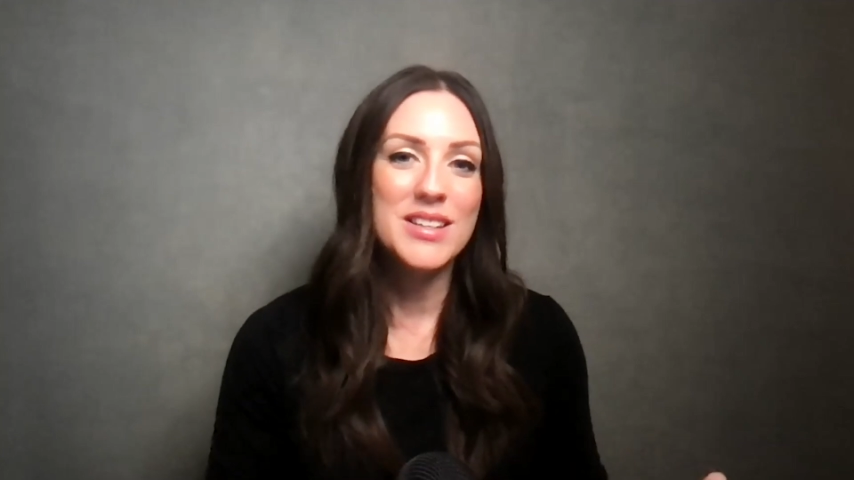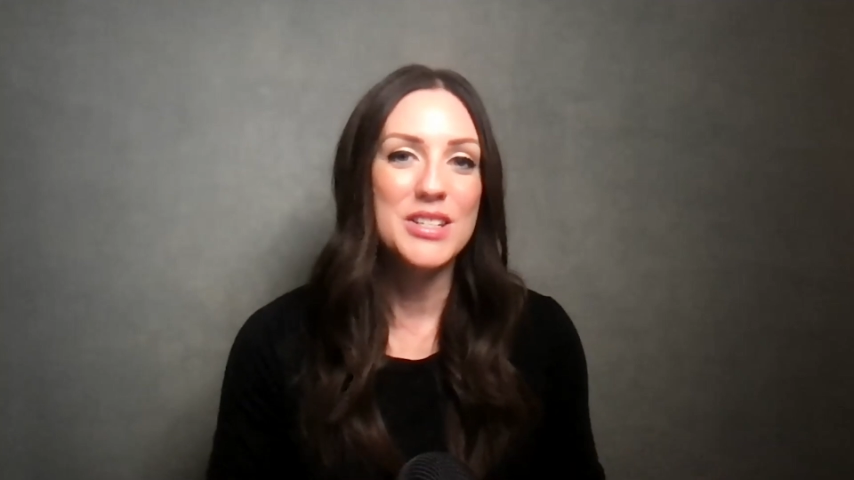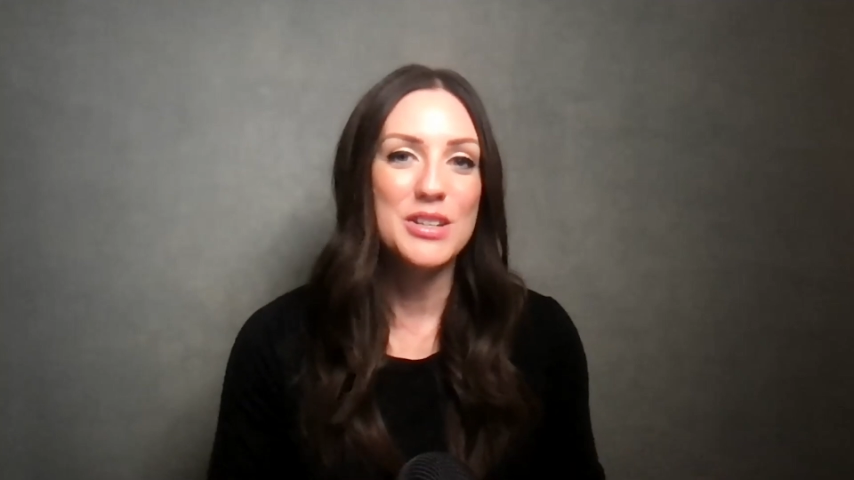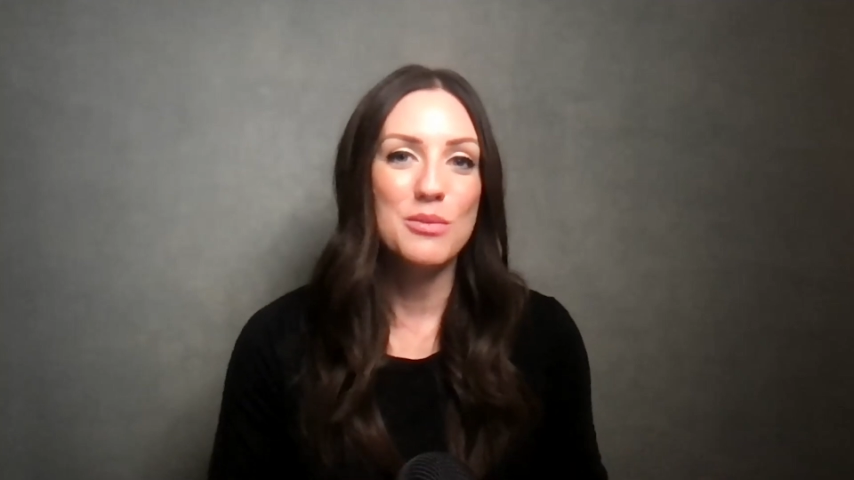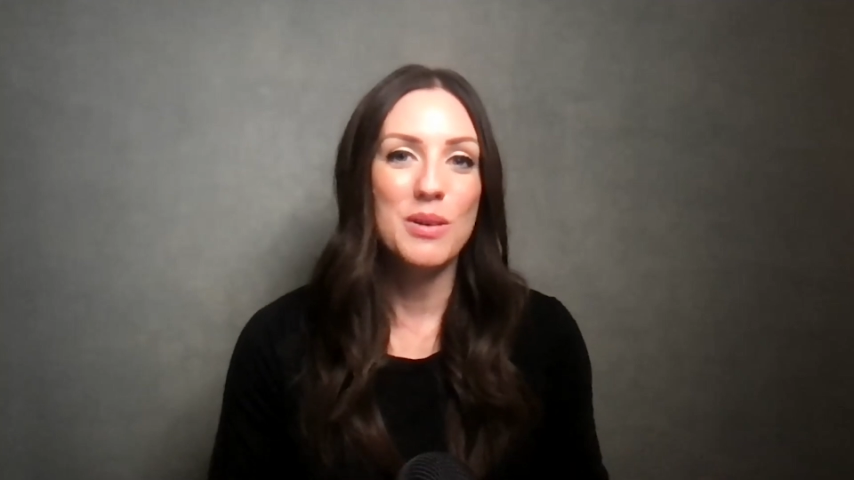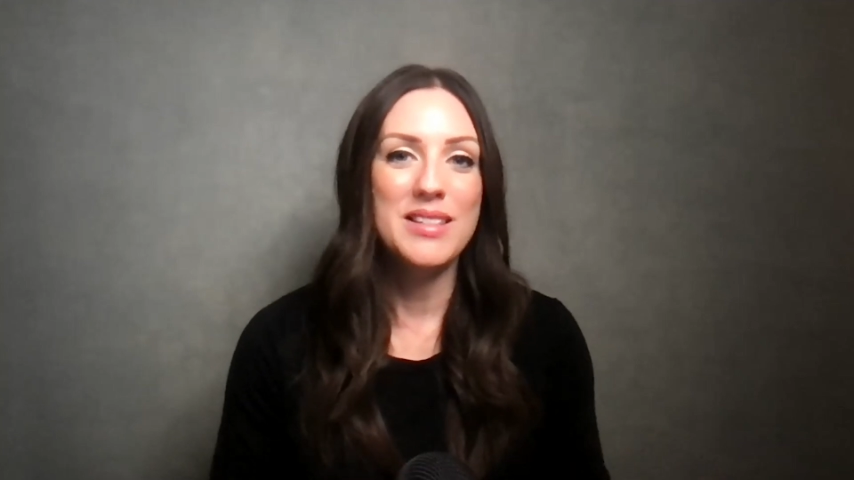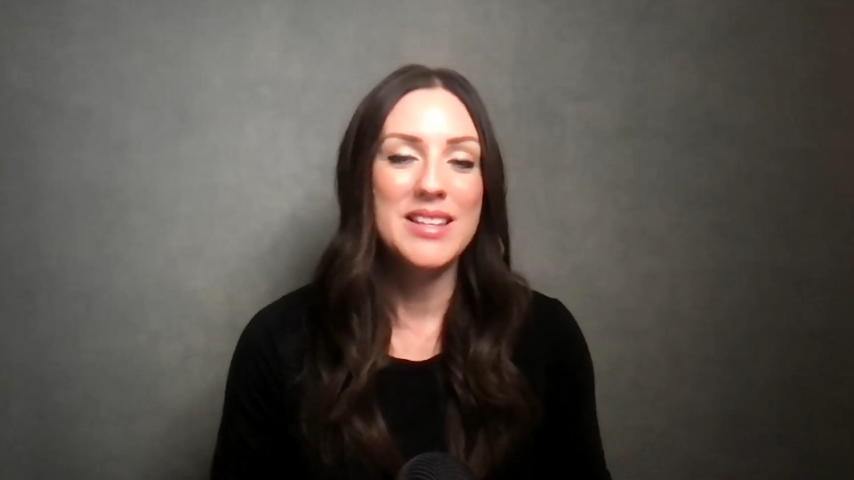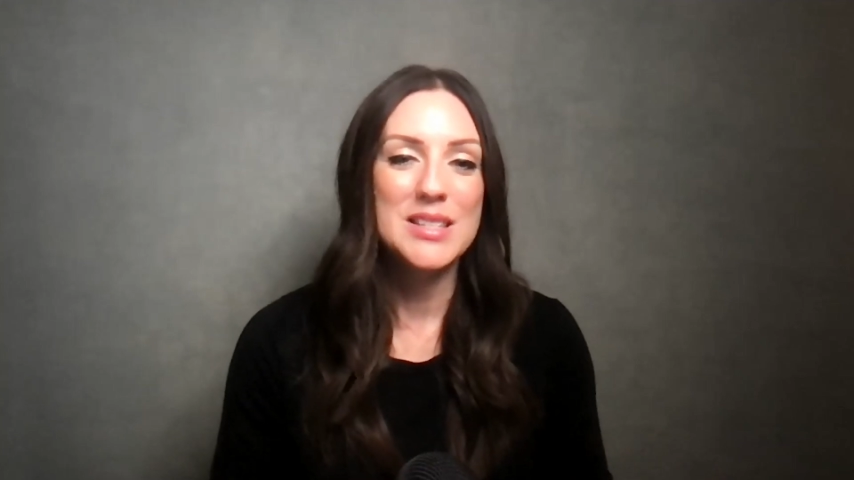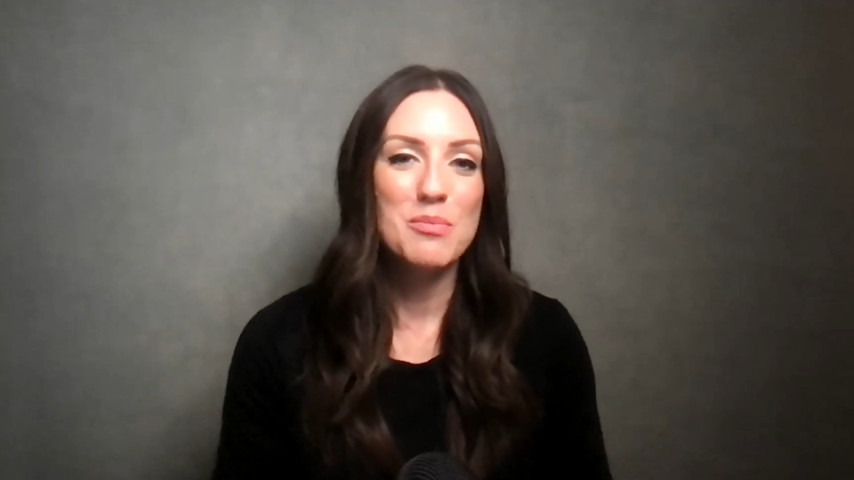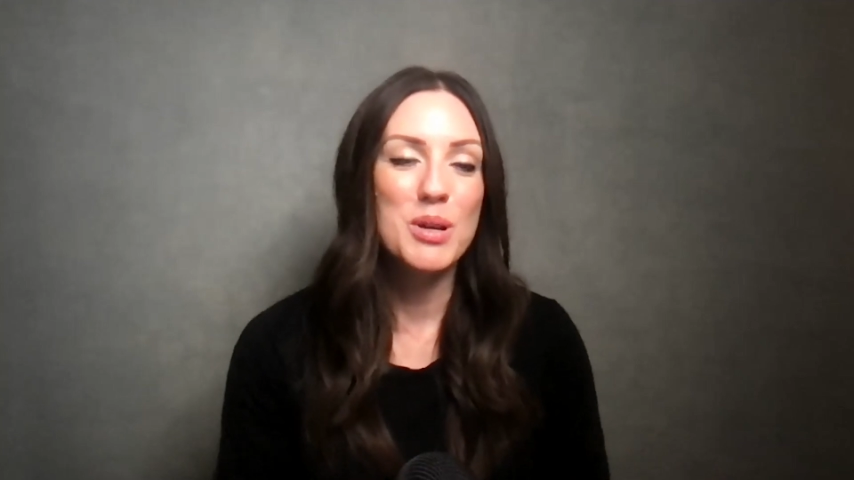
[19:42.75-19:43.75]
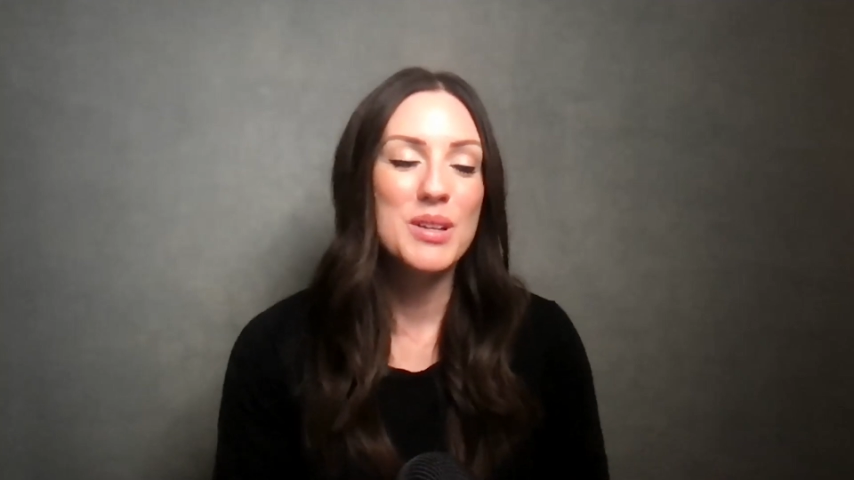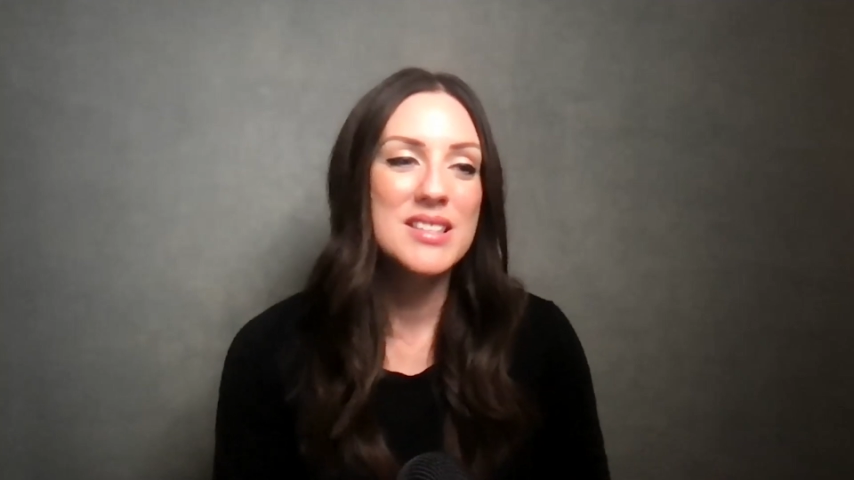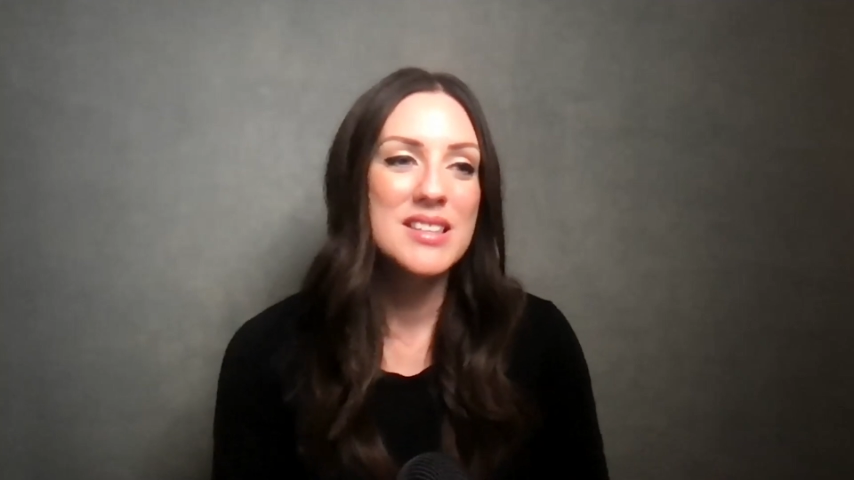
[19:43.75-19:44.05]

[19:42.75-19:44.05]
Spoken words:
to one of these books.